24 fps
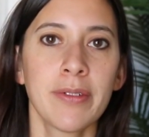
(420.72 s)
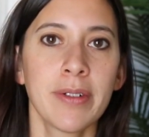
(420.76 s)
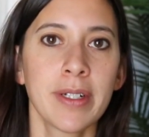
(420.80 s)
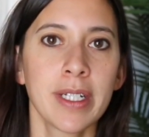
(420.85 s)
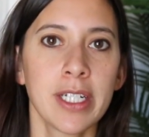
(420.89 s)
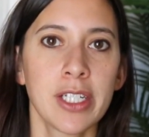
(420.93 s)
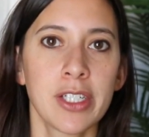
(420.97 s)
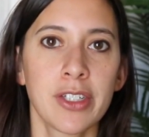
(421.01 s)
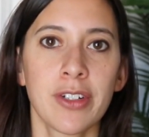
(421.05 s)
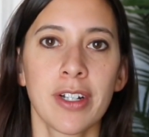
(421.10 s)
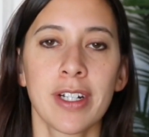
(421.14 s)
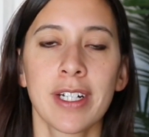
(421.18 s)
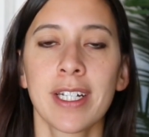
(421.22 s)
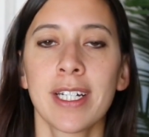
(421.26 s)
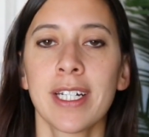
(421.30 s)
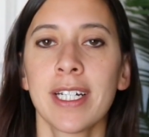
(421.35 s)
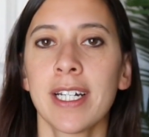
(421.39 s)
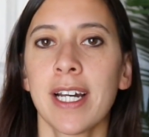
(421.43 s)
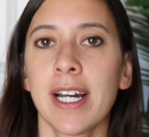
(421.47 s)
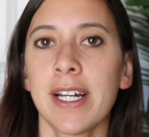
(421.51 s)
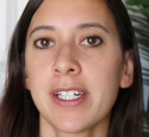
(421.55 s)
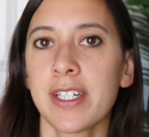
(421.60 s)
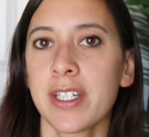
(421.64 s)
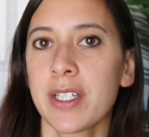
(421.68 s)
really struggling,
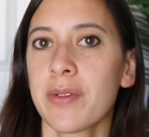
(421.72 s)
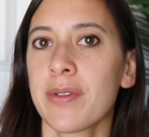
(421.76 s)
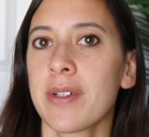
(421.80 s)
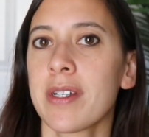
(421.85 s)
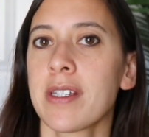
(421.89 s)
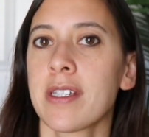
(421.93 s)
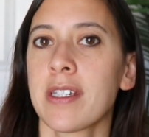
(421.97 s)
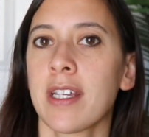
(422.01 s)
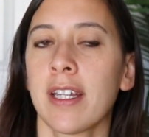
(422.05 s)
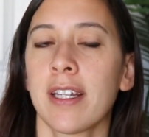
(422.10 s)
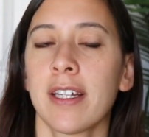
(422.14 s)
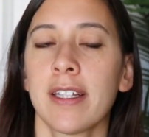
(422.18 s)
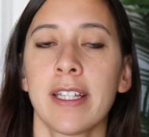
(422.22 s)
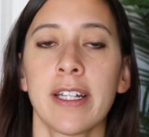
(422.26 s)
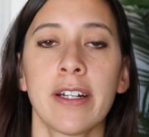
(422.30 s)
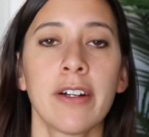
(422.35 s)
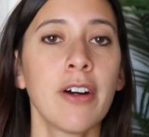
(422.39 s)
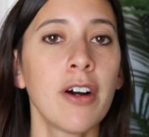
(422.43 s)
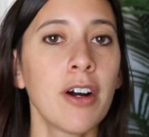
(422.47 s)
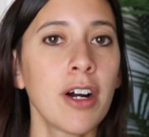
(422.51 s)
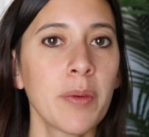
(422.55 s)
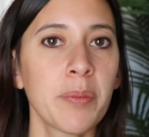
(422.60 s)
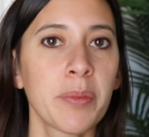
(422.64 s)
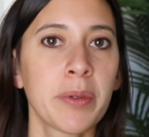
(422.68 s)
I just want to say that
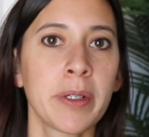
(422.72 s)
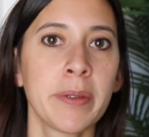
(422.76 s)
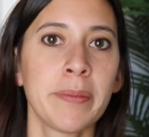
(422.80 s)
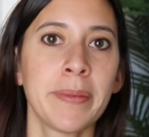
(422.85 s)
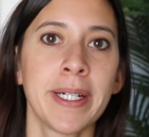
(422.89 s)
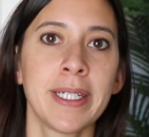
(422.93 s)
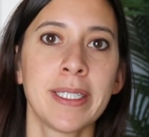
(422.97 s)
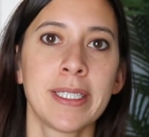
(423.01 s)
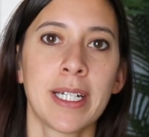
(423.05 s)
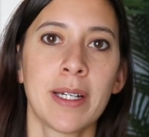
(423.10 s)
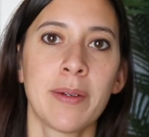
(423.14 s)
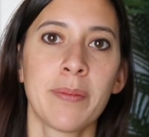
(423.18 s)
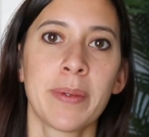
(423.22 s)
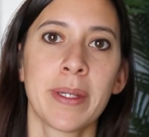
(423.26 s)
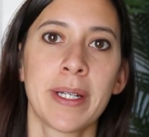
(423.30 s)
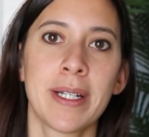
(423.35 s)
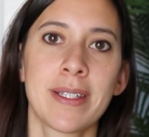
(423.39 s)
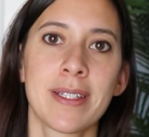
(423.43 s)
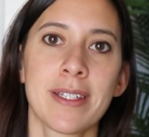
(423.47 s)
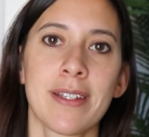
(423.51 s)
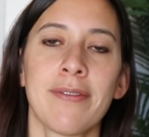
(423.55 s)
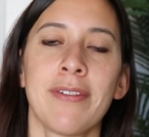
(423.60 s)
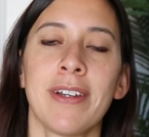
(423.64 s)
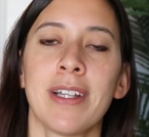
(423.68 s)
there are pre-made
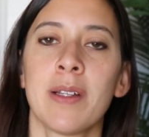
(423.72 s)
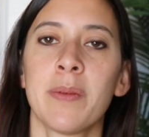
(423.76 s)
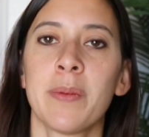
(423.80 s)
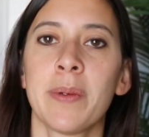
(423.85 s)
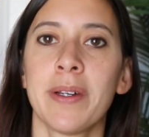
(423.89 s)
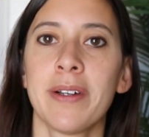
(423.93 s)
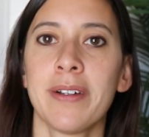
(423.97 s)
templates available